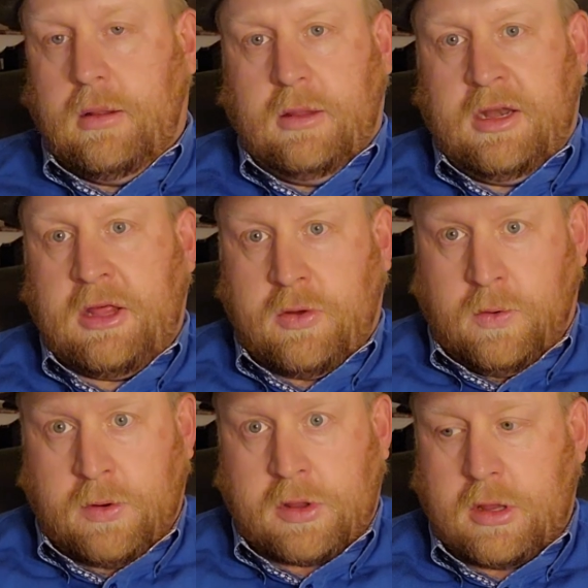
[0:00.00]
Lindy's
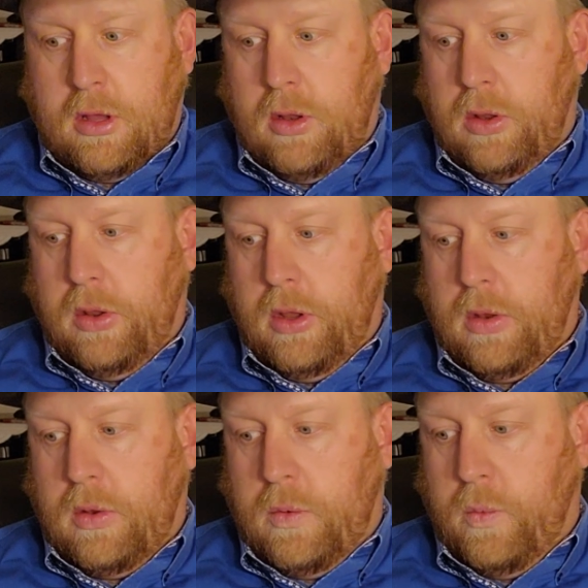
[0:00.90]
horse
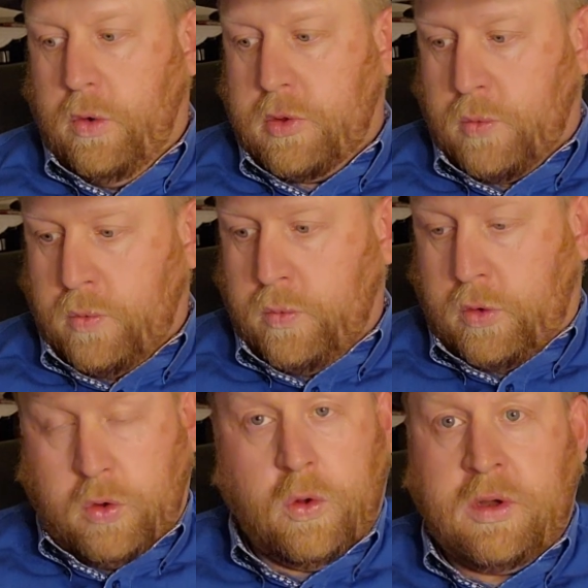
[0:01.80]
was
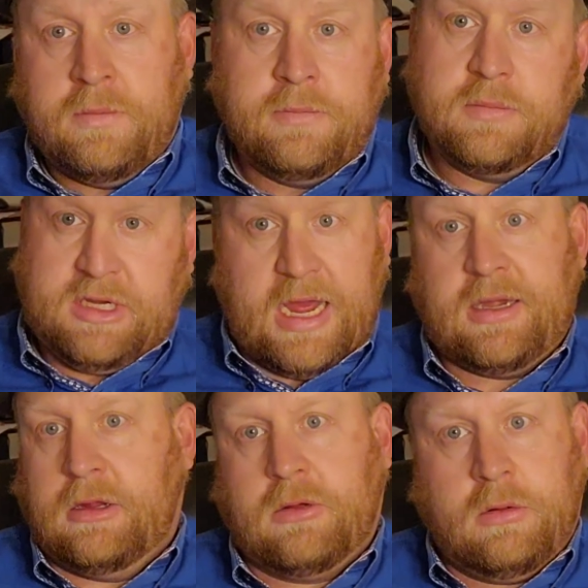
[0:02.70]
good,
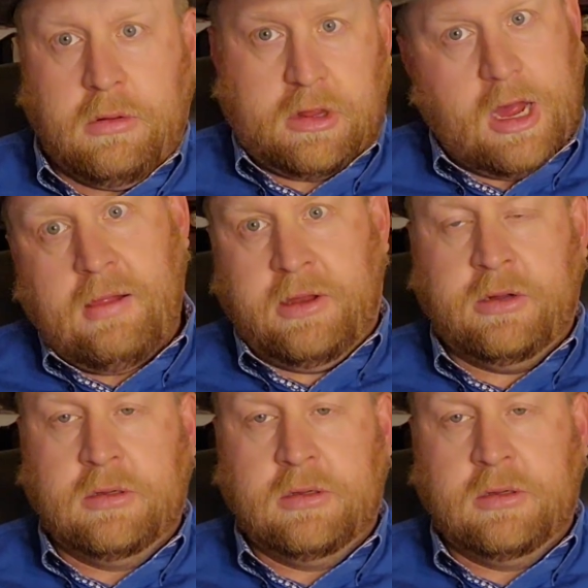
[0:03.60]
technical, solid.